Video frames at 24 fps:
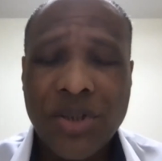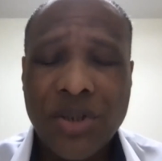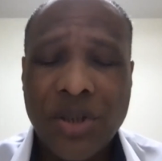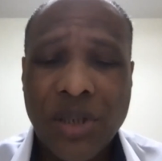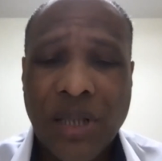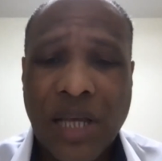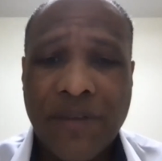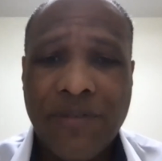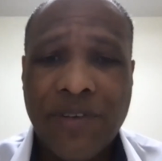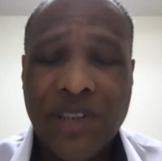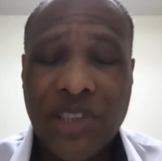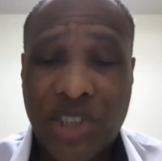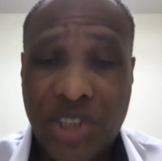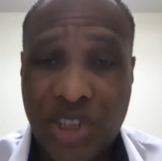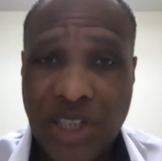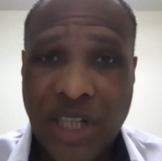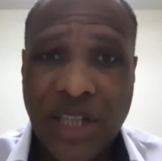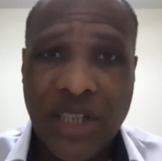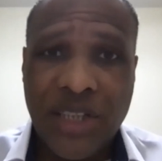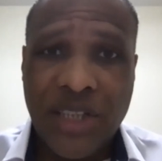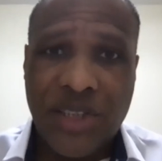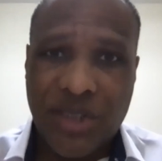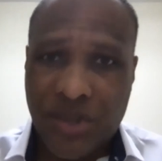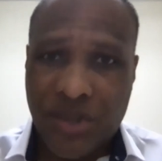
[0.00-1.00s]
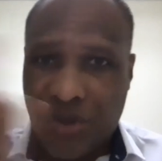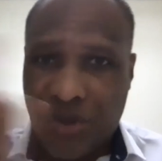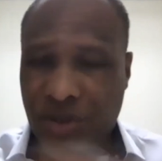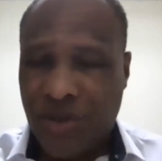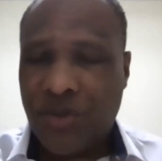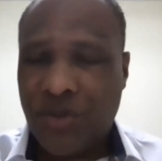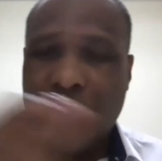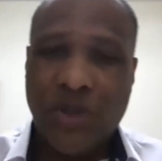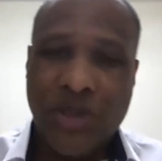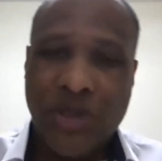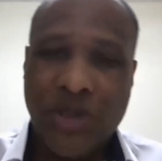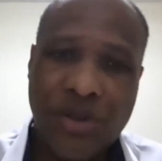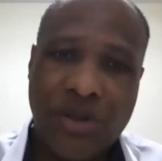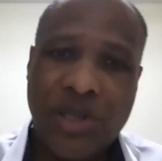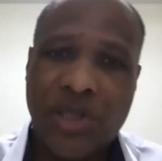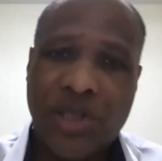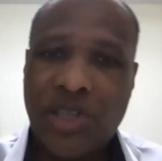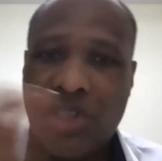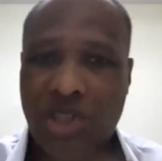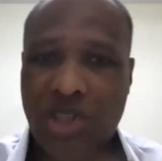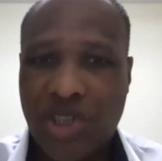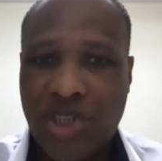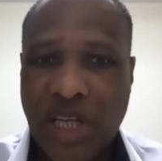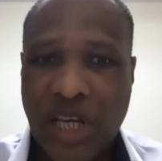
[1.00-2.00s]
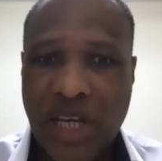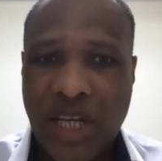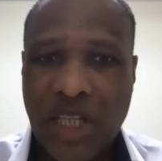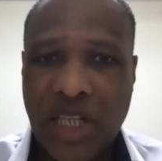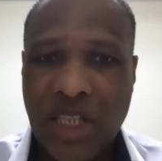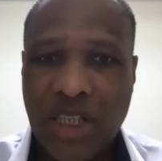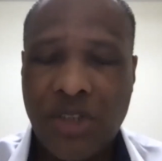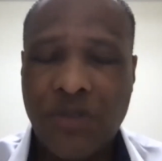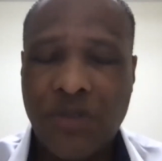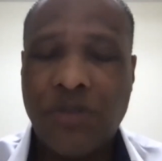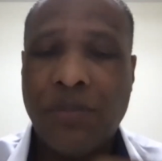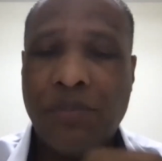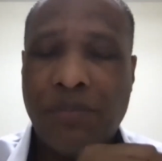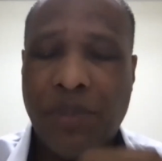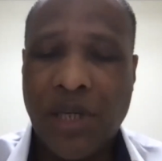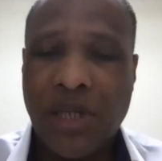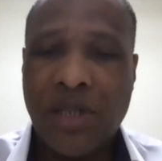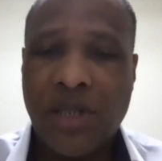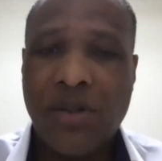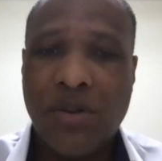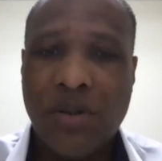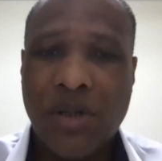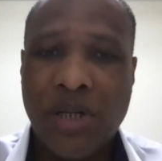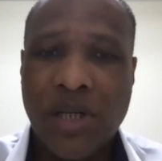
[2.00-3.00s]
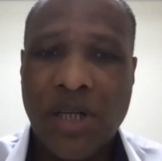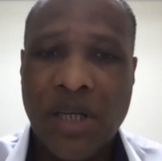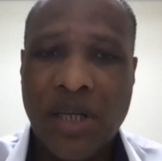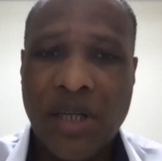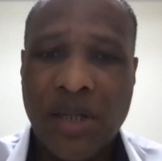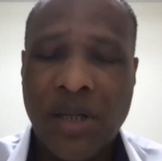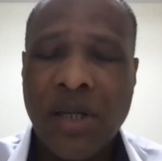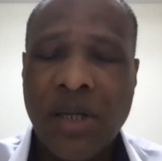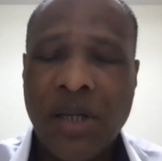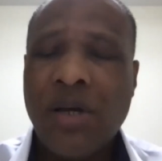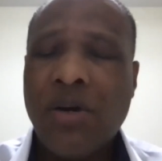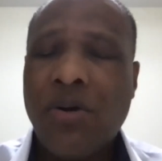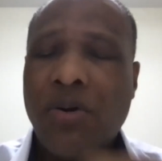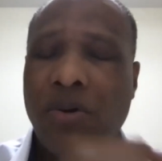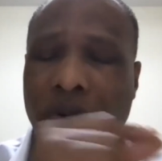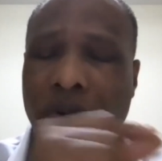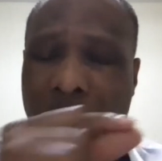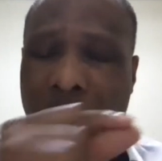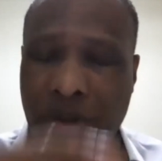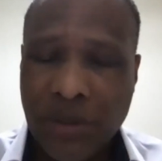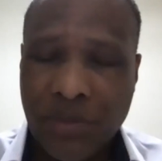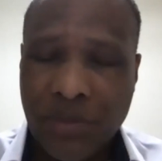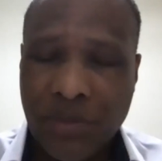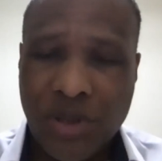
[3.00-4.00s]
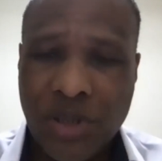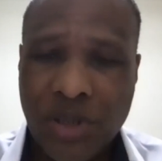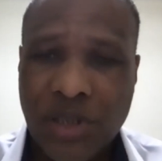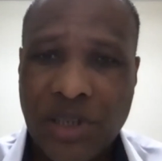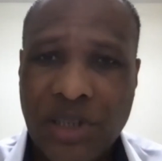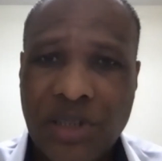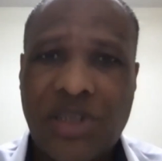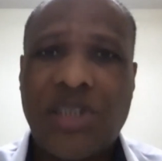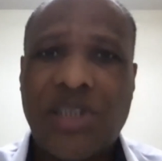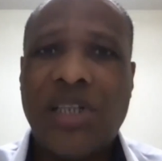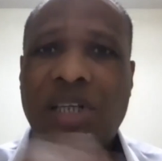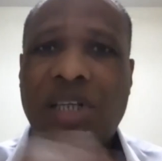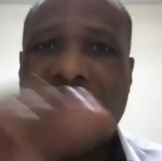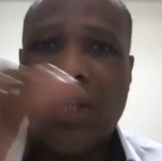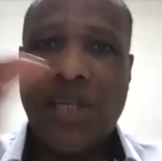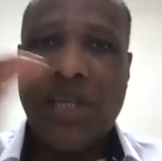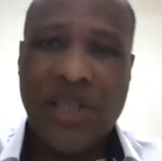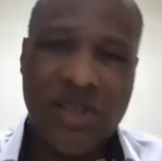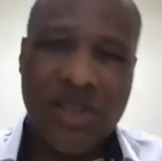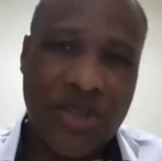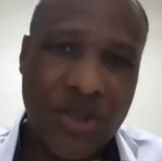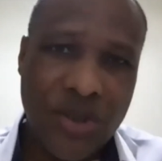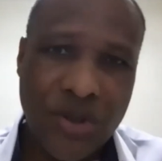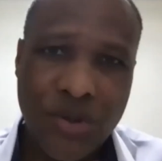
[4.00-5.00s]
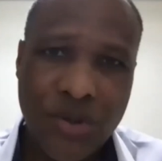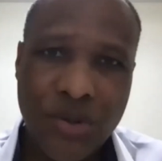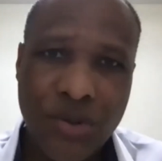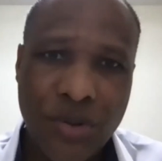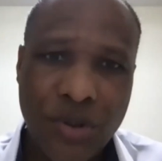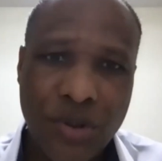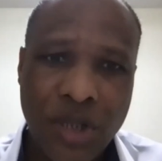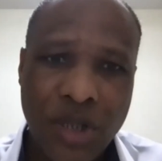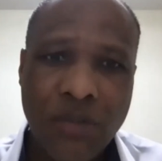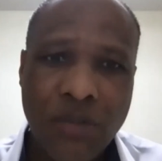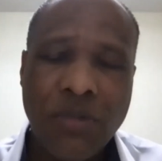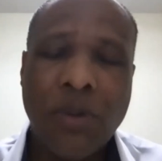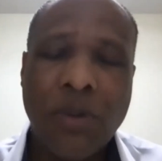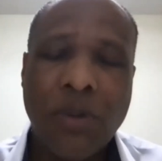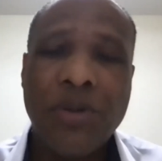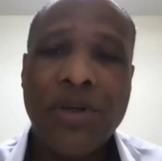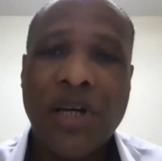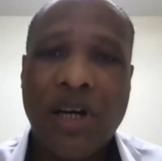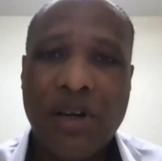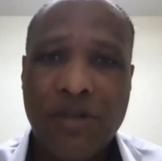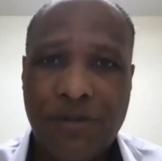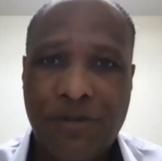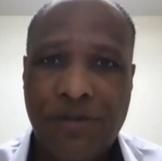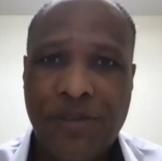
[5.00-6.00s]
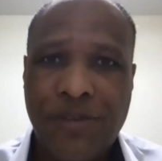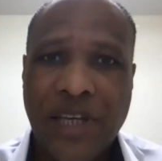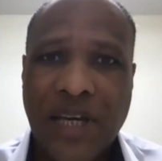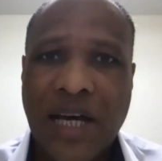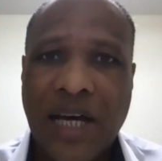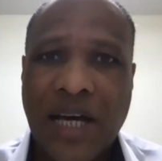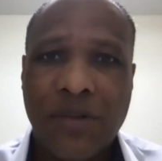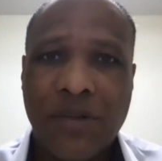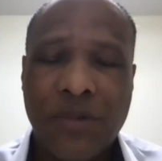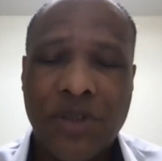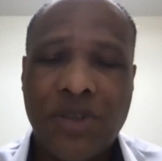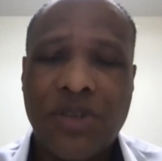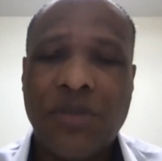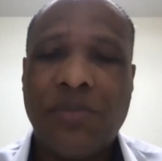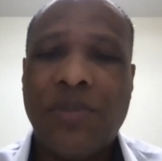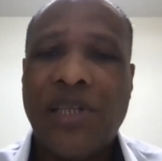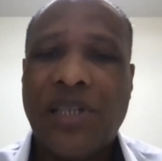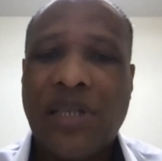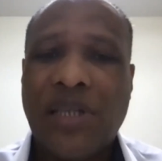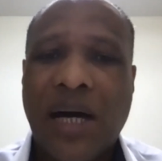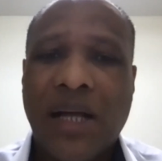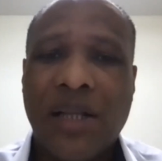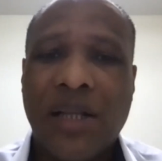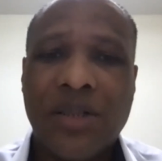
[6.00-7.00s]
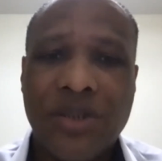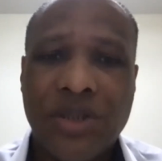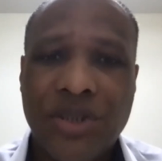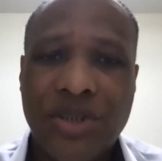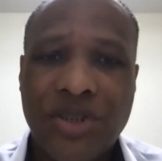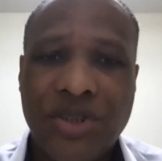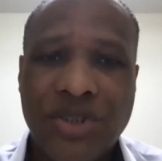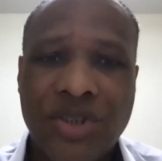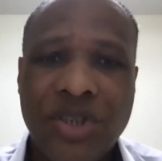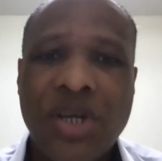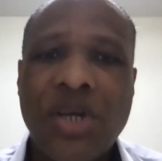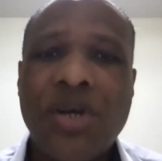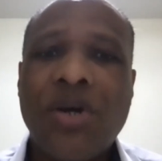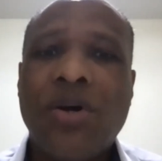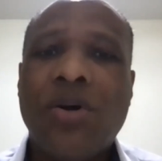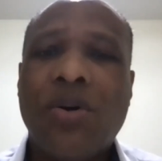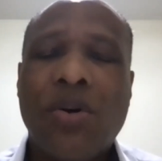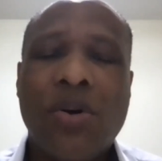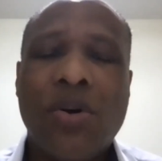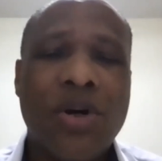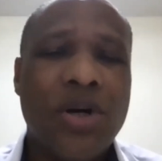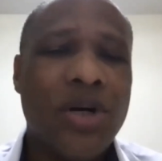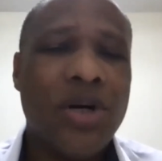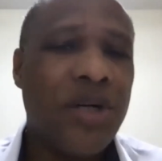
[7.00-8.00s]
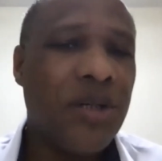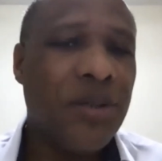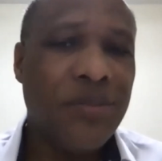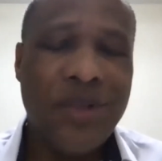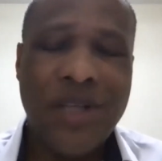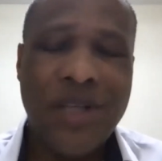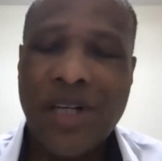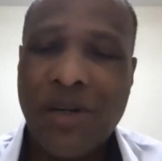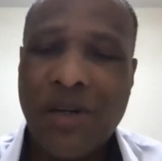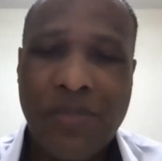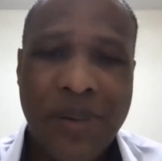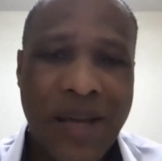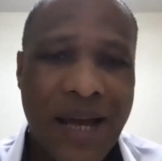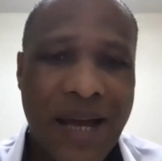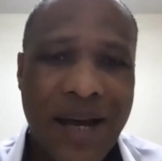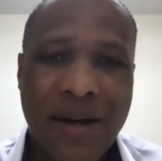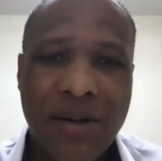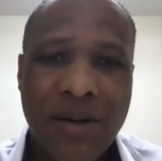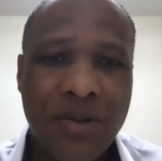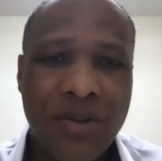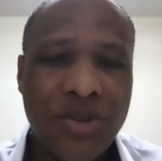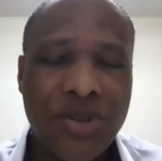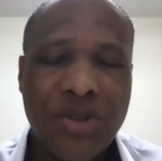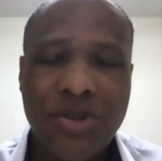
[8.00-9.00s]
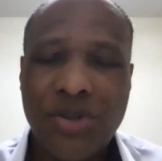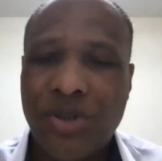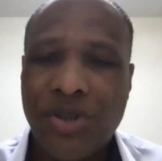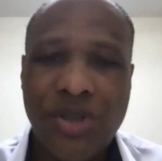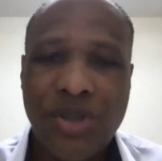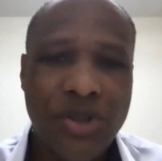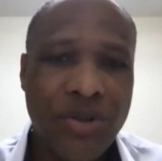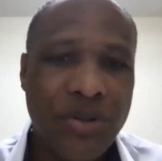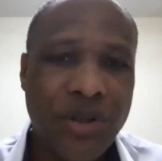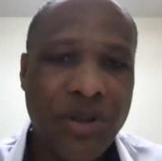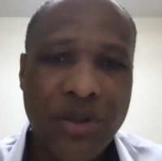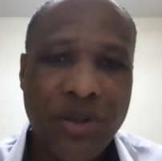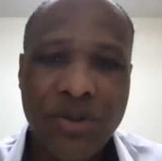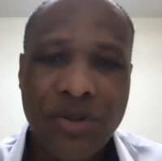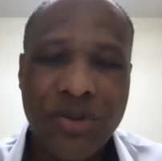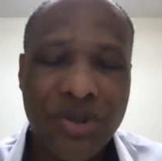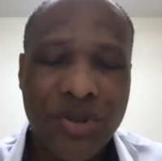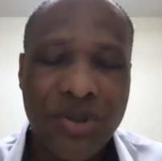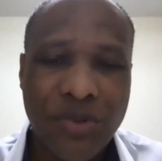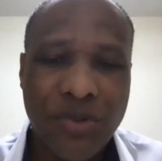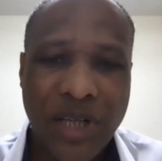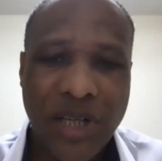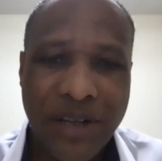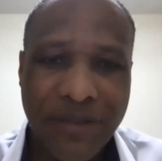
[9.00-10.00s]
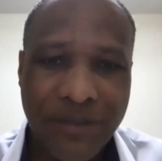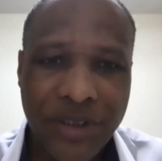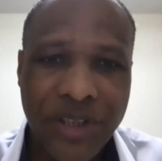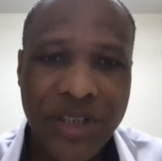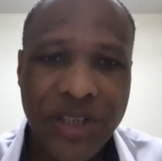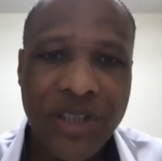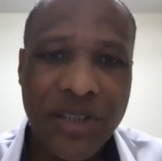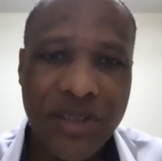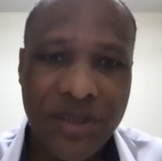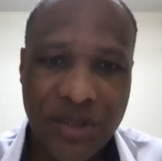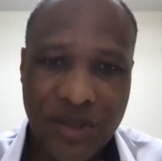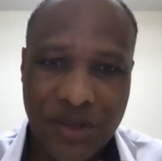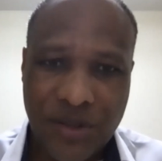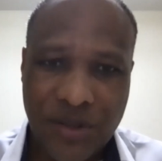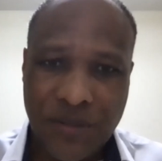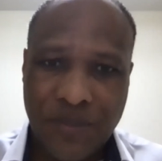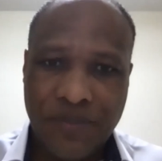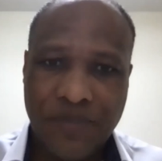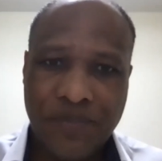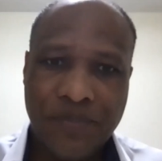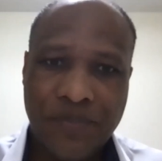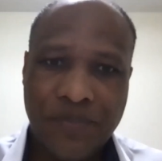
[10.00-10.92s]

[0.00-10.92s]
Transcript: So there are a lot of exchanges where you can exchange from Bitcoin or a cryptocurrency into what we call fiat, which would be dollars or pounds or euros or whatever it is.